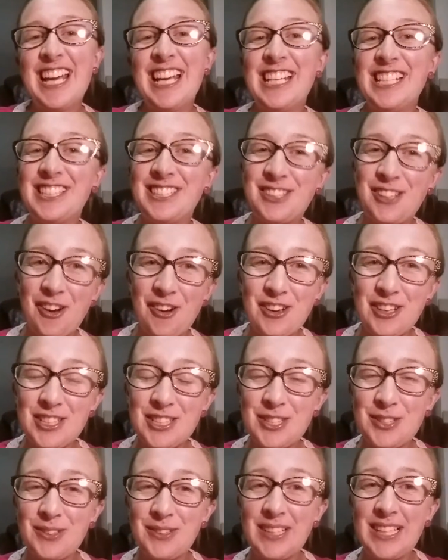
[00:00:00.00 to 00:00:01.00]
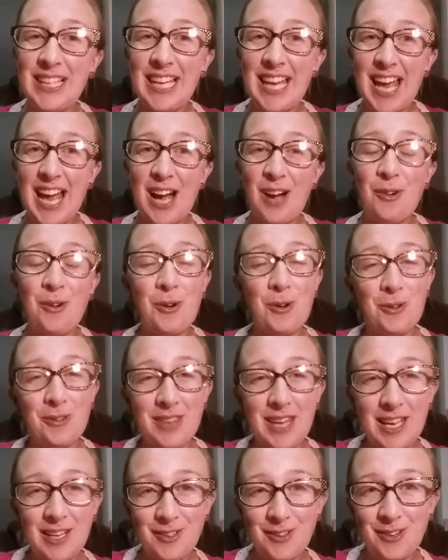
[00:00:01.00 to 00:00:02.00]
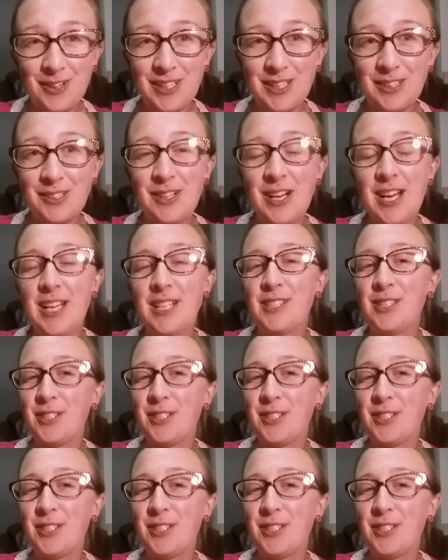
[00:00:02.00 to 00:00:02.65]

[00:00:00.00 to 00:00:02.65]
is going to allow all that oil